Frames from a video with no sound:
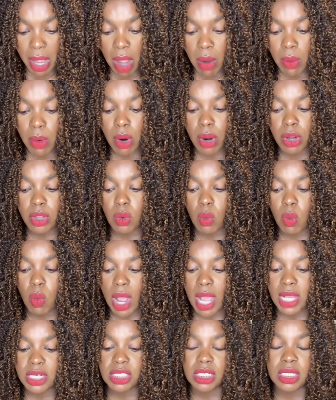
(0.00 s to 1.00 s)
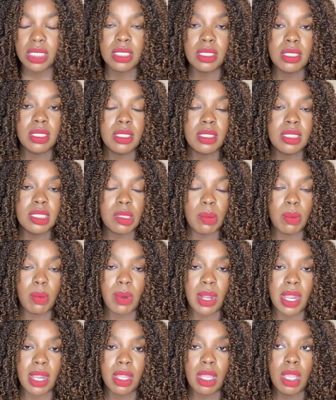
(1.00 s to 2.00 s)
power or you watch it
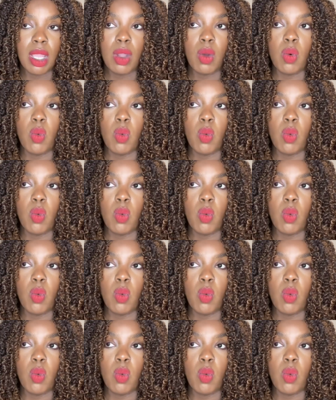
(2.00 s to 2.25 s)
slip away.